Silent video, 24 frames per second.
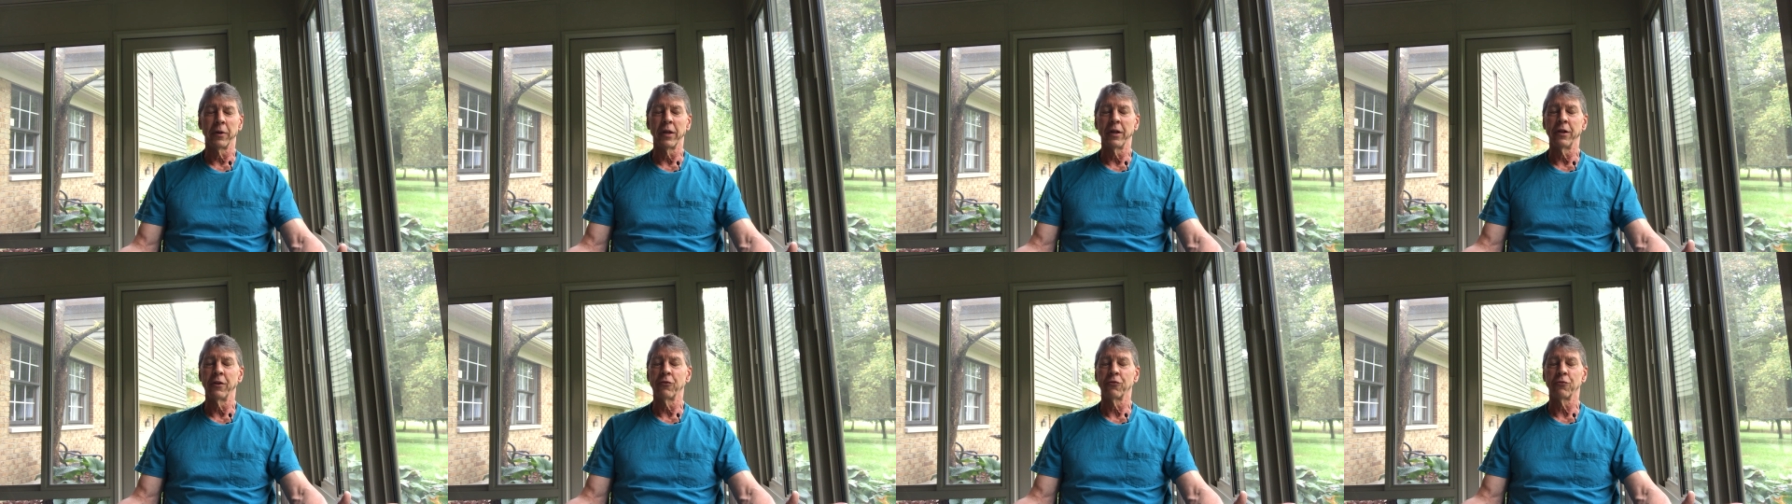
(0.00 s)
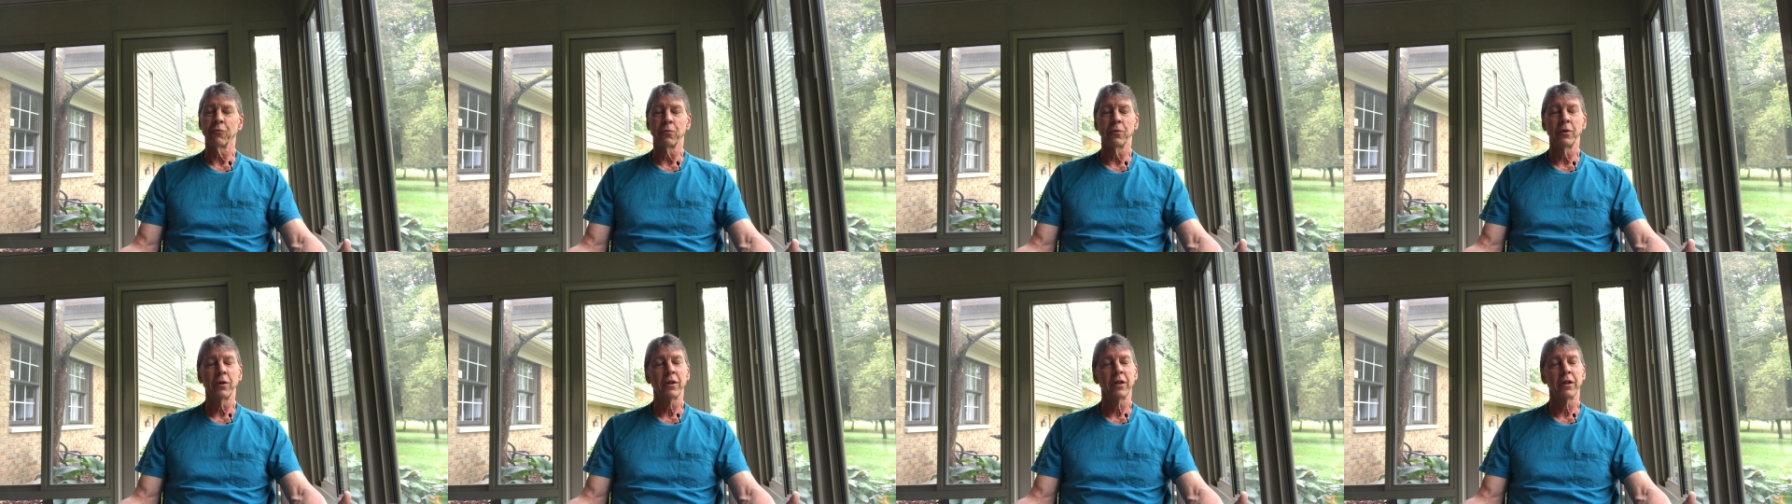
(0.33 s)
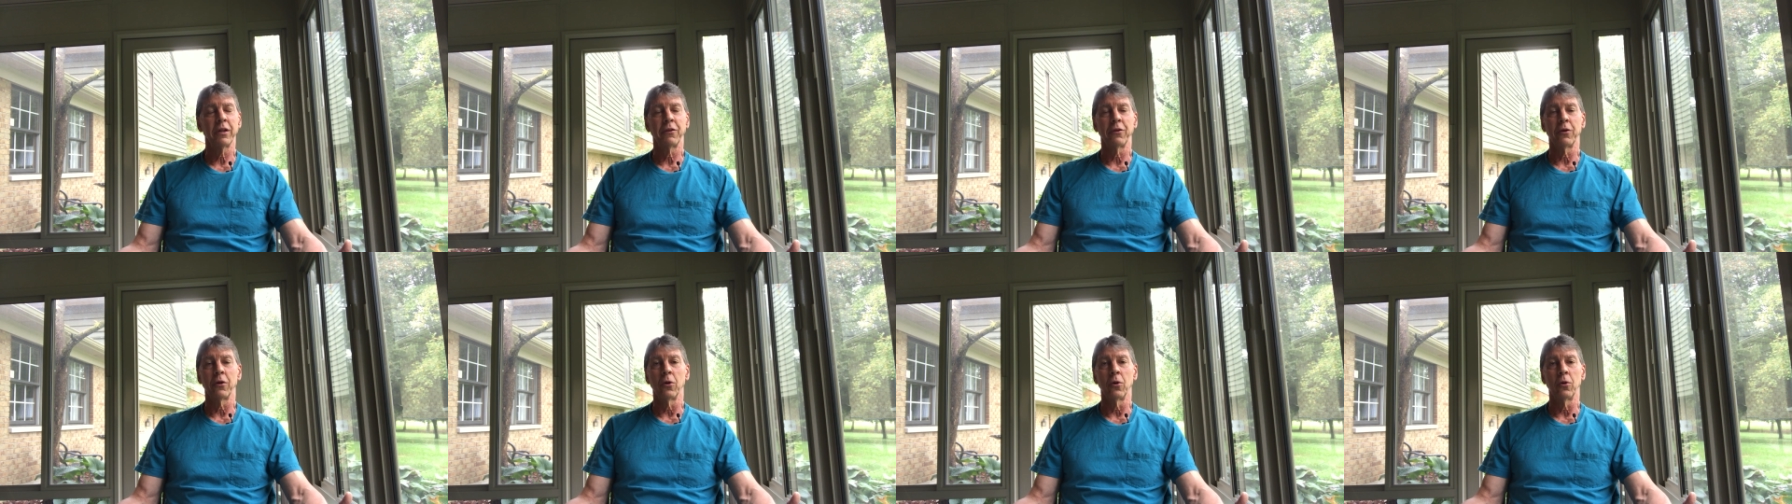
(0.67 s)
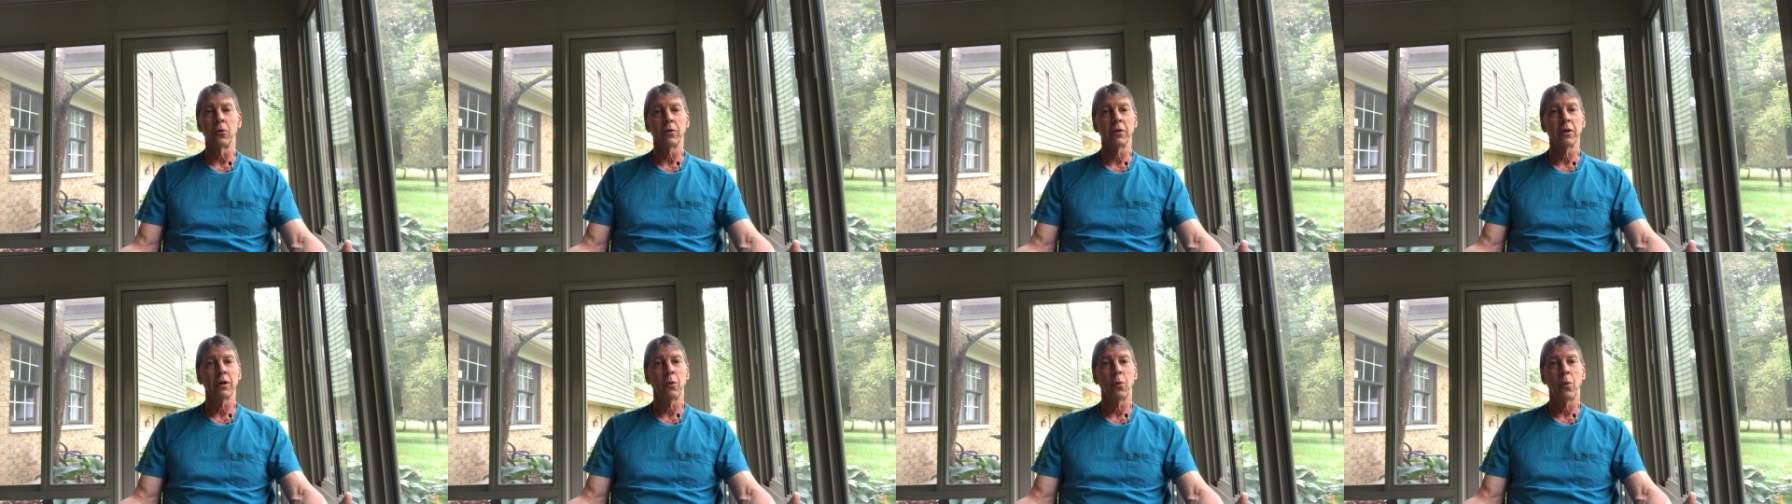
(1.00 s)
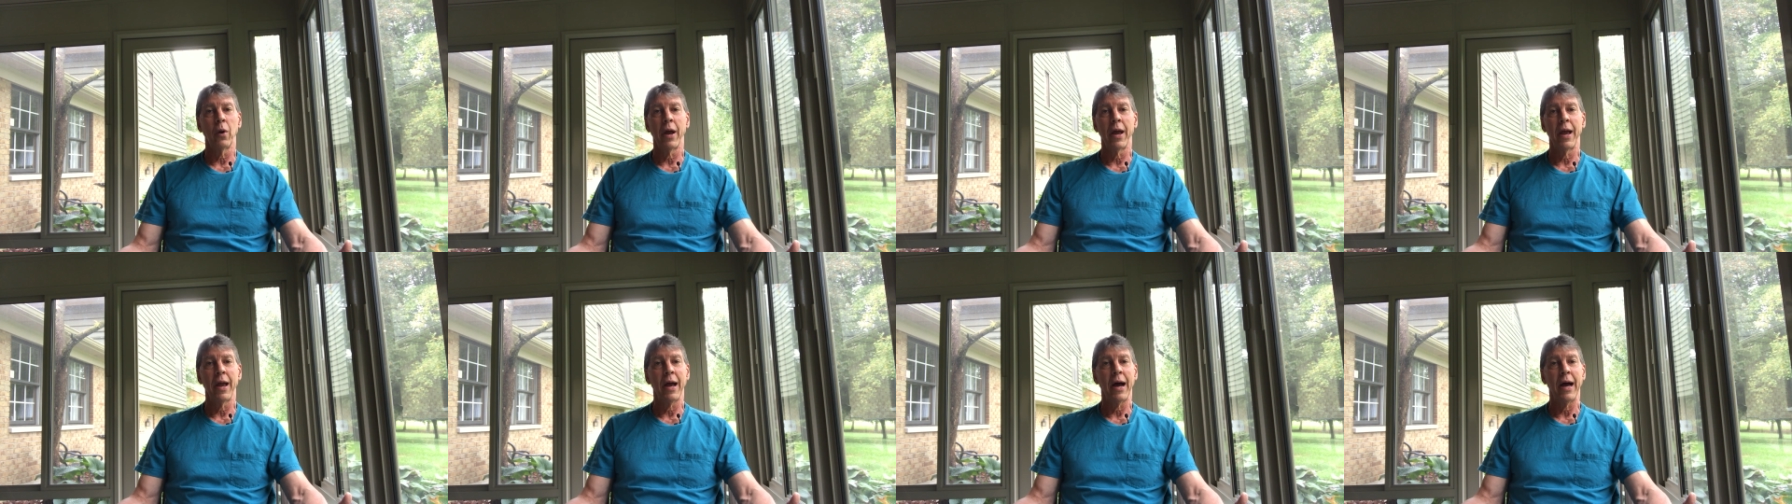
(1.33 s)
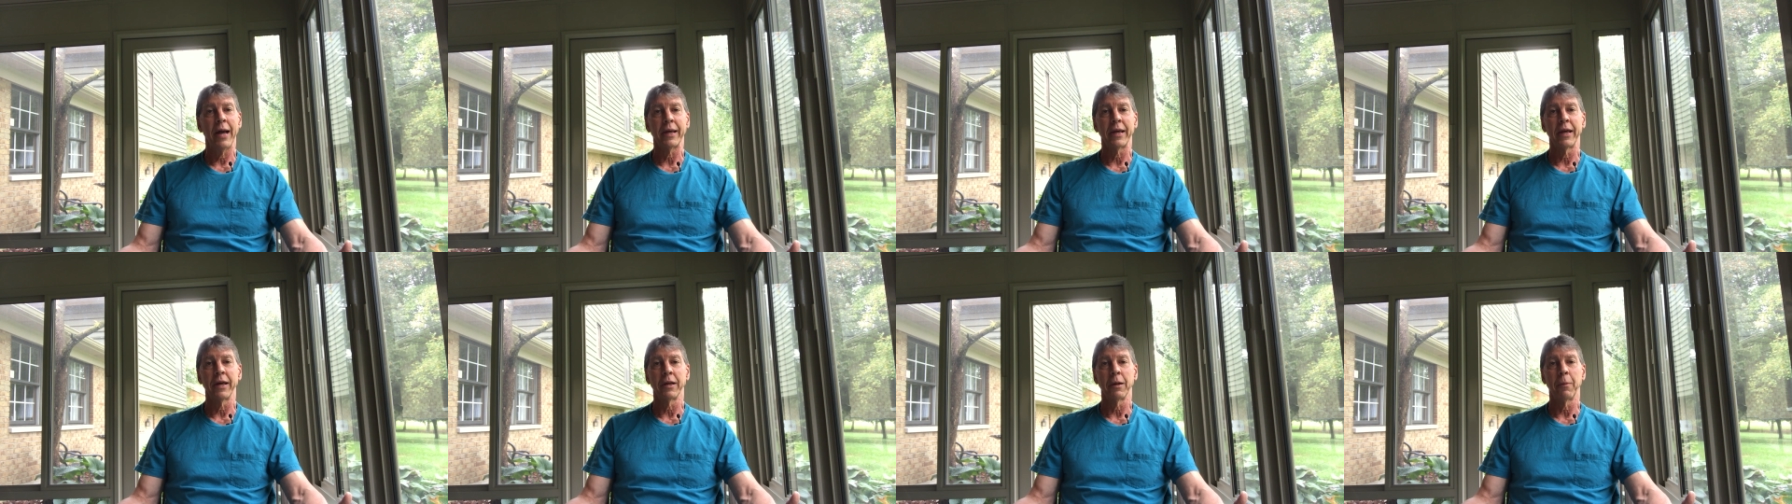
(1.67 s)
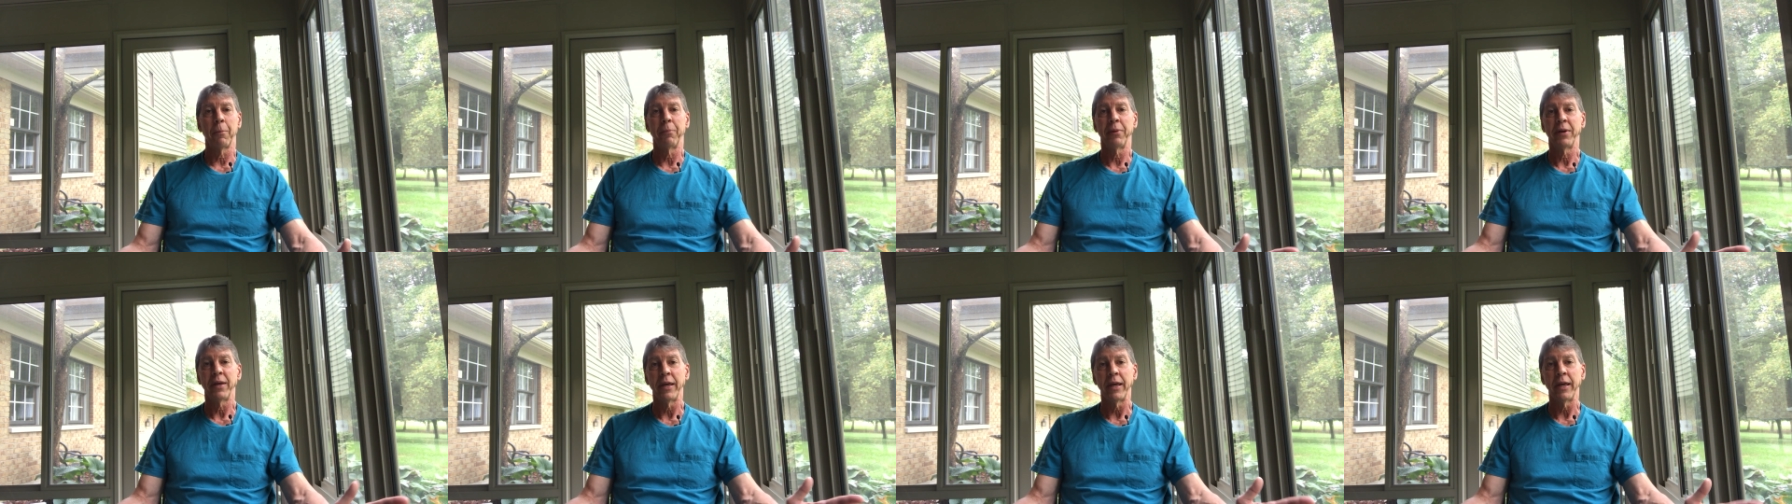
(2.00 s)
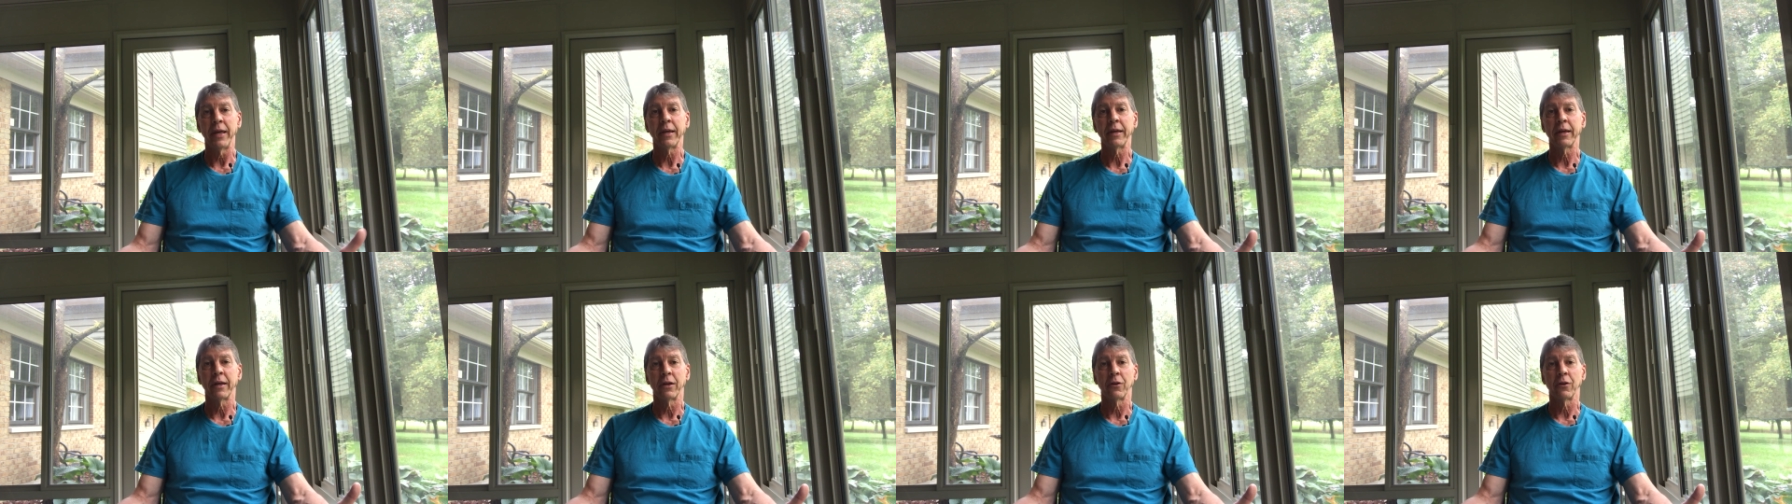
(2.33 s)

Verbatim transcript: It is really the only way I get a peek